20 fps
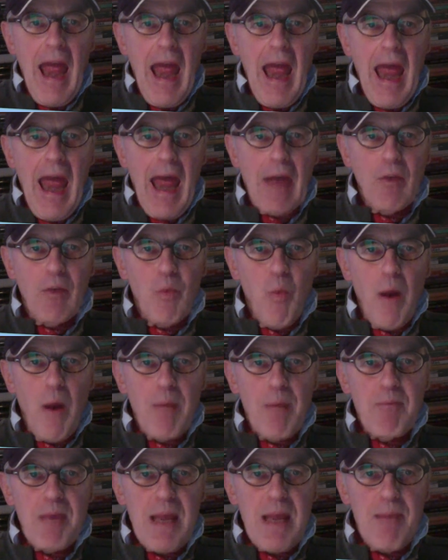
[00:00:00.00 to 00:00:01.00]
And when
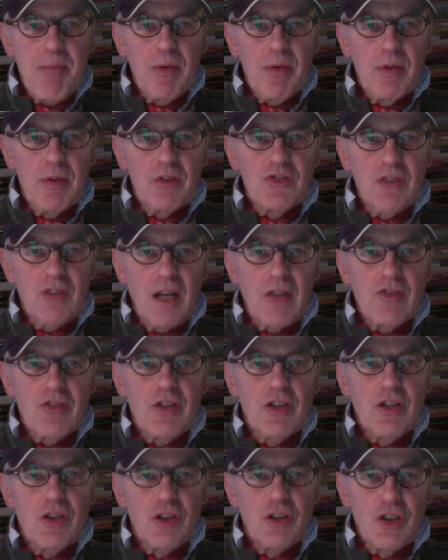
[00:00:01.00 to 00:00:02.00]
people start to
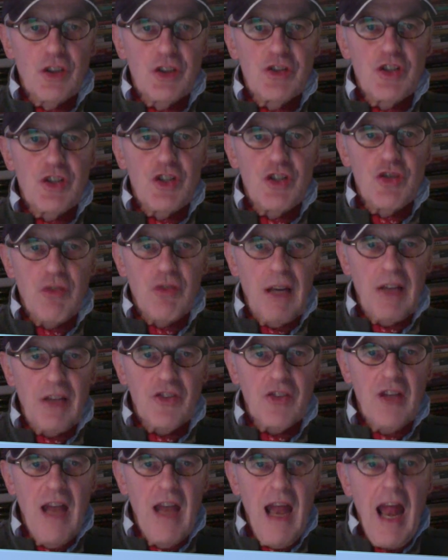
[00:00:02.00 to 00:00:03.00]
learn to
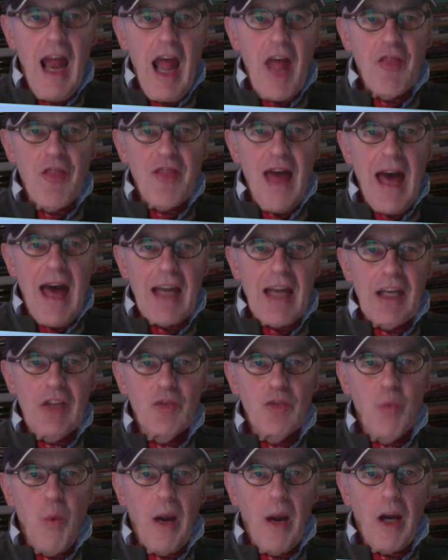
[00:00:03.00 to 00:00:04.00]
trust, and that
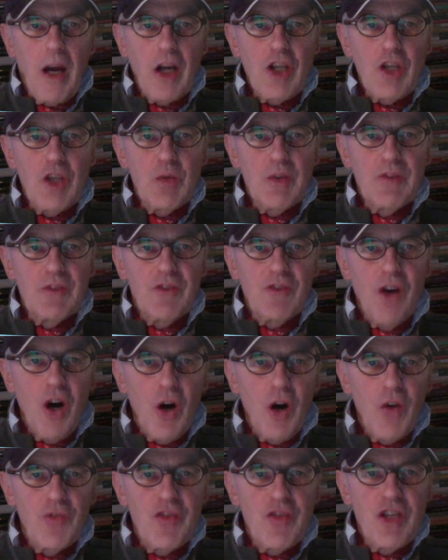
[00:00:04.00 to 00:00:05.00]
is where you
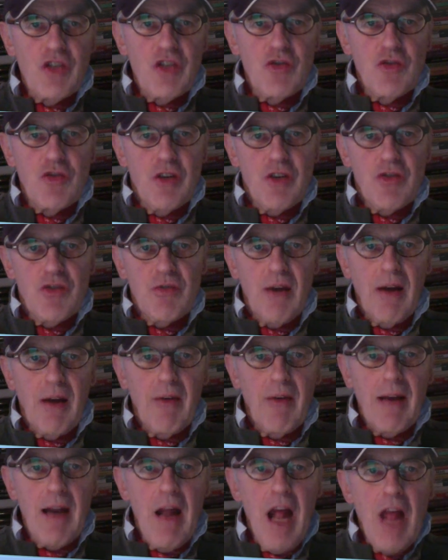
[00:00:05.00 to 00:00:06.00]
involve the
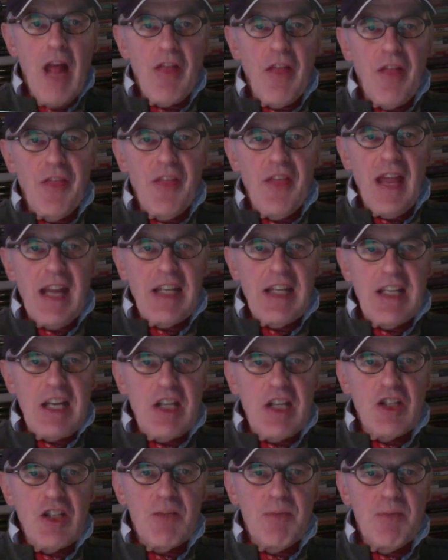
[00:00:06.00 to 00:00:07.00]
judiciary, that they
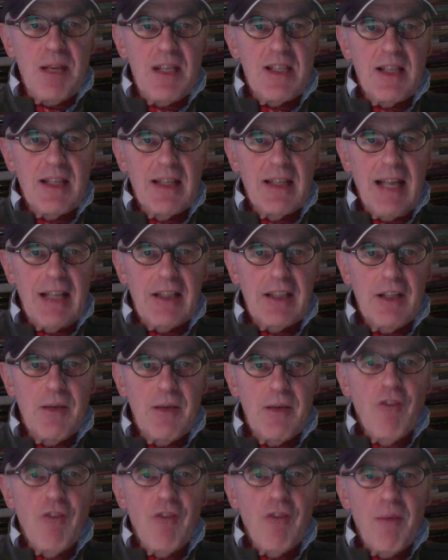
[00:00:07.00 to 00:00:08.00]
need to be selected
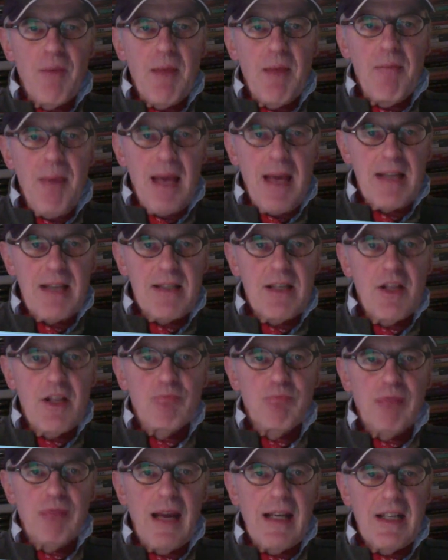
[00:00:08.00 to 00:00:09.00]
from the best and the
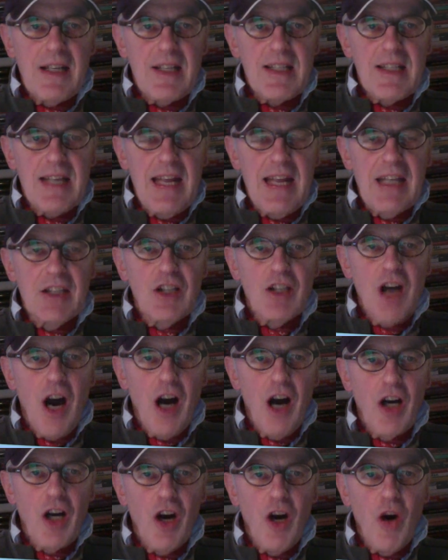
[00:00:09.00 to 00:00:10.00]
brightest in
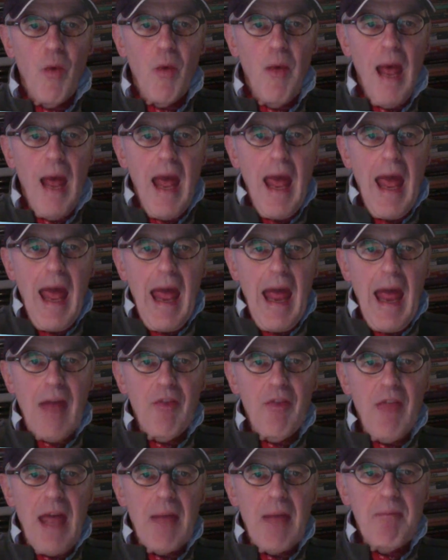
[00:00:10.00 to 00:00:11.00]
Congo, and
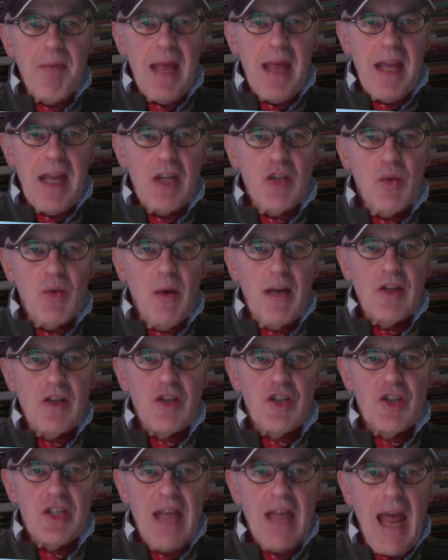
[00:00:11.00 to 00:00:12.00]
then made to
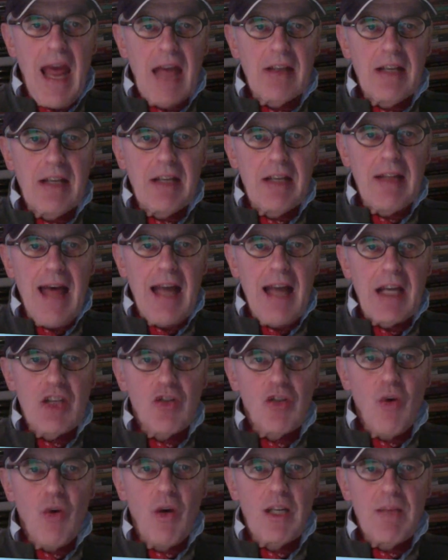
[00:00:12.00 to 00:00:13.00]
understand, and that is
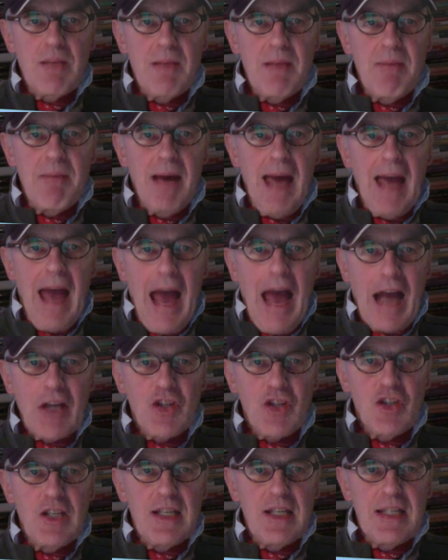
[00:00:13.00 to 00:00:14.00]
going to be by
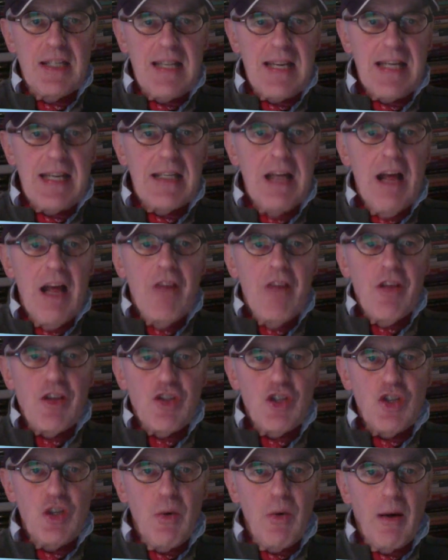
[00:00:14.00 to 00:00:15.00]
action indeed, that
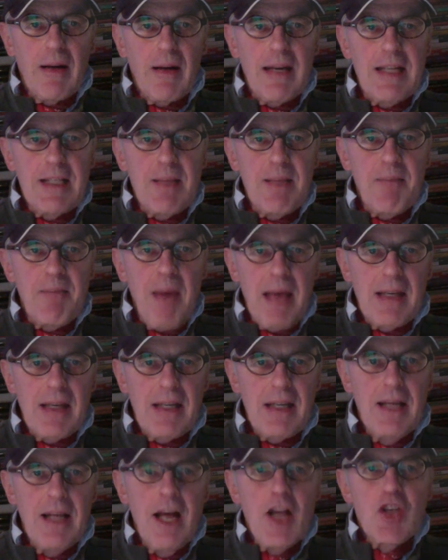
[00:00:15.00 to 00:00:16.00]
you are
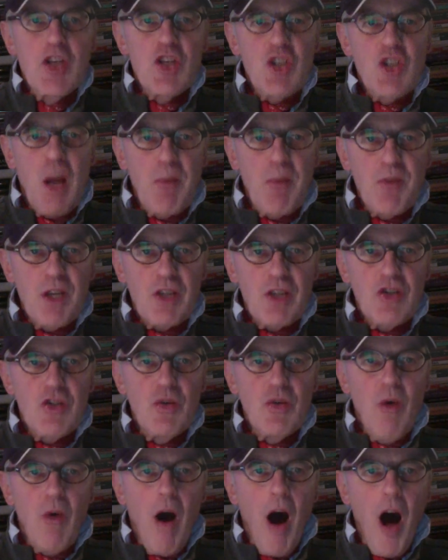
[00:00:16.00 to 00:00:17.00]
independent, subject
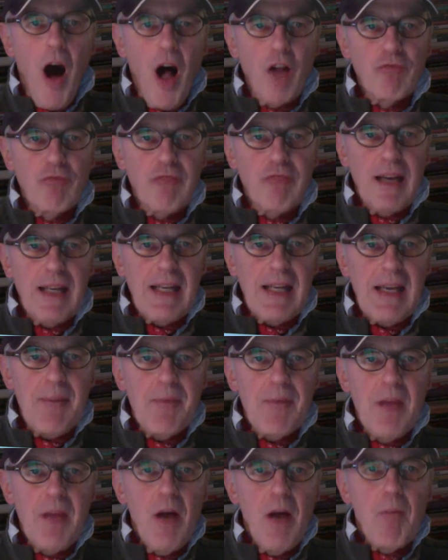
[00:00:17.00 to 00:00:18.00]
to already
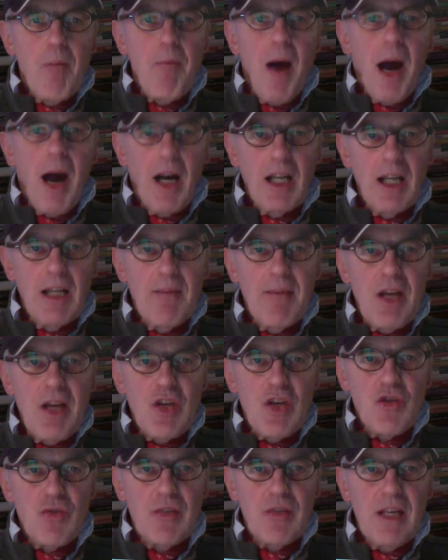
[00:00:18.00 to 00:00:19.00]

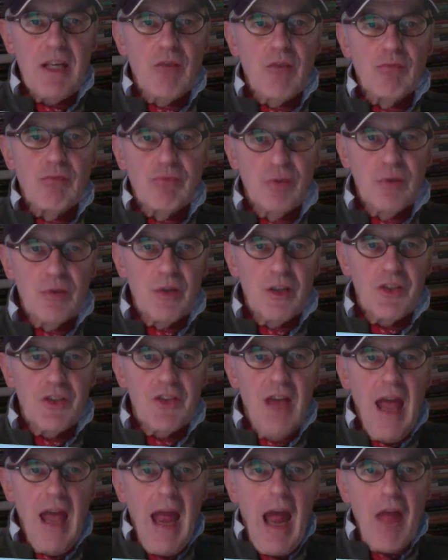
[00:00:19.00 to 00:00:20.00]
parliamentary rules,
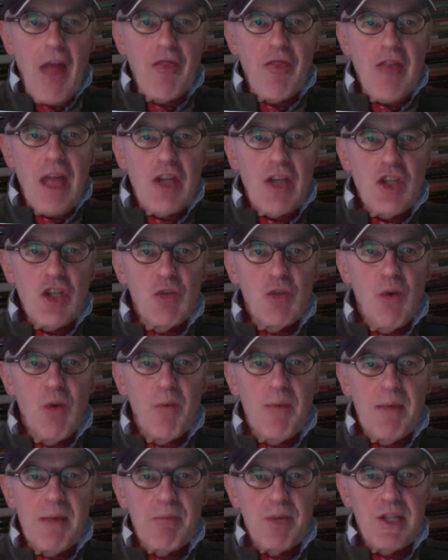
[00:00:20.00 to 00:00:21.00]
and then you will
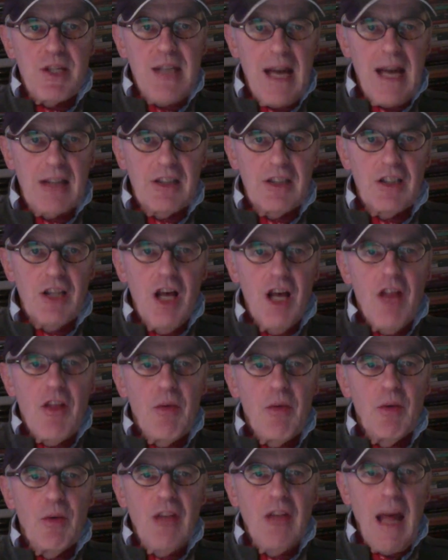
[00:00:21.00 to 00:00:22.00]
be protected. There
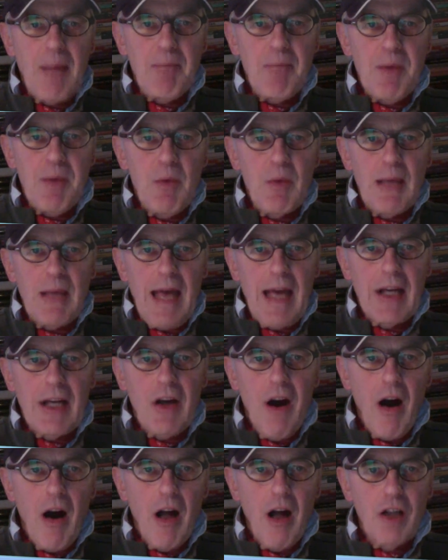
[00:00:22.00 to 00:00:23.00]
will not be what I
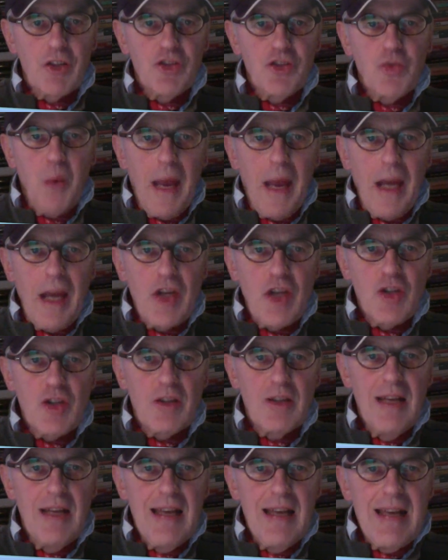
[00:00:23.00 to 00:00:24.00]
call
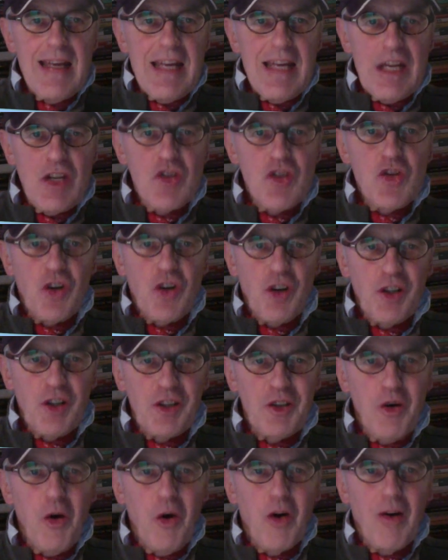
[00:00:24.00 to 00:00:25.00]
suasion,
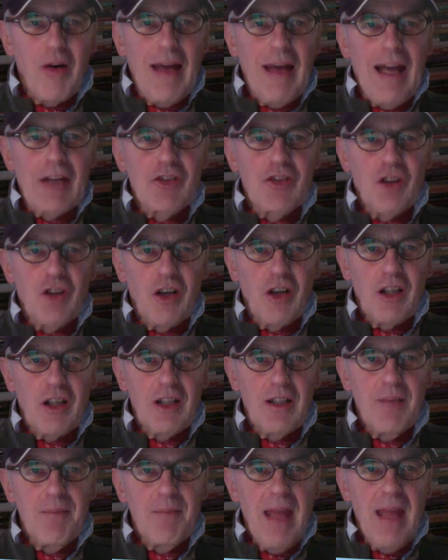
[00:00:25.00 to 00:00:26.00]
internal or external.
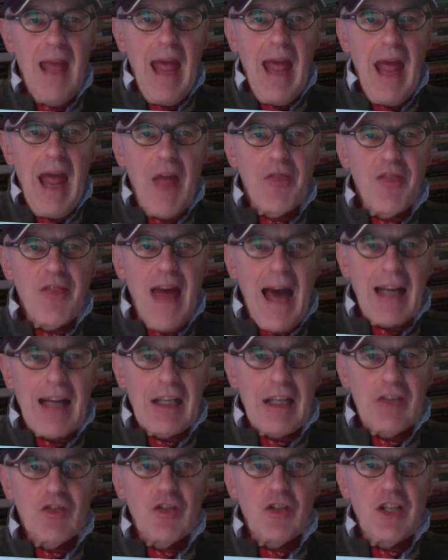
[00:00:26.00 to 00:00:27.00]
And that
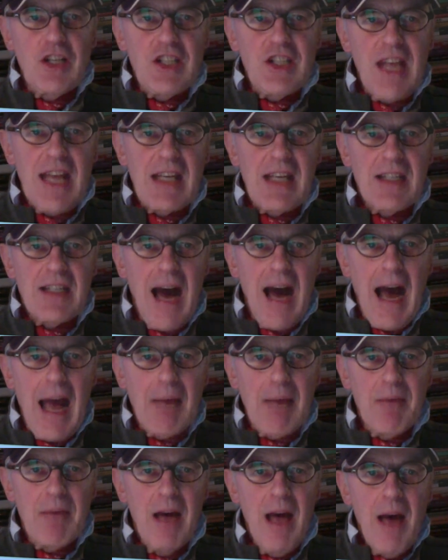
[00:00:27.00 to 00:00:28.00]
is going to take time.
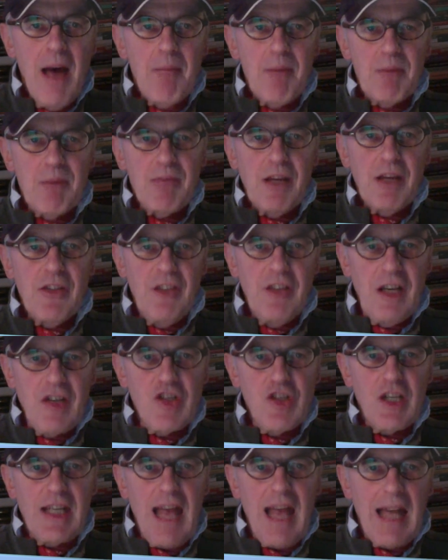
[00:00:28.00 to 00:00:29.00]
But President
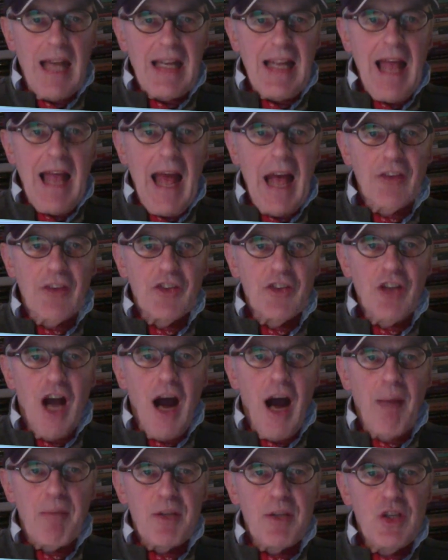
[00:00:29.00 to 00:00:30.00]
Tshisekedi has an
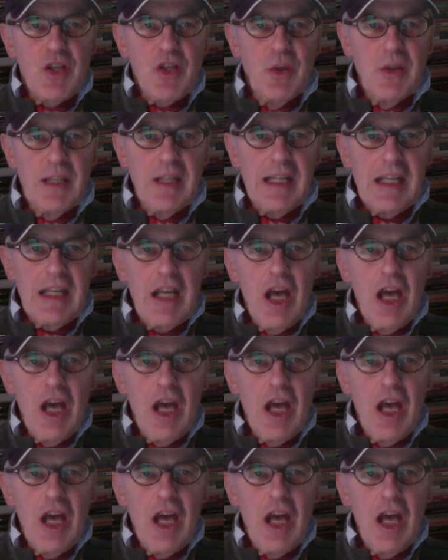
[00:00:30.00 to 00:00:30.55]
opportunity